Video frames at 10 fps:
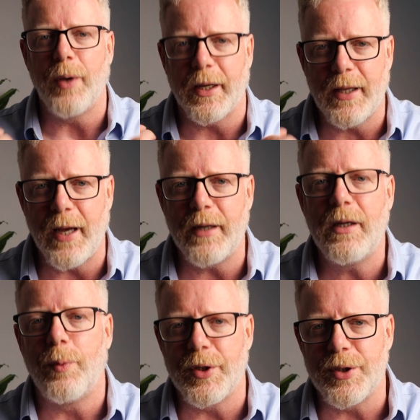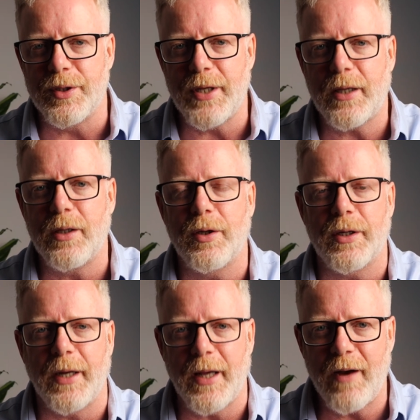Again, we should take a look
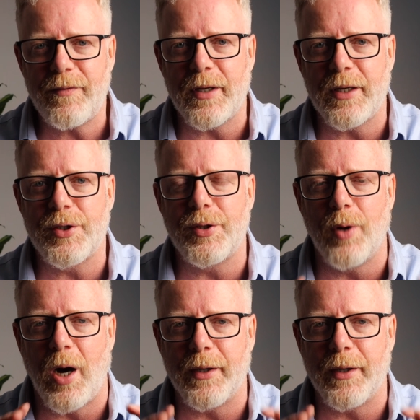at every issue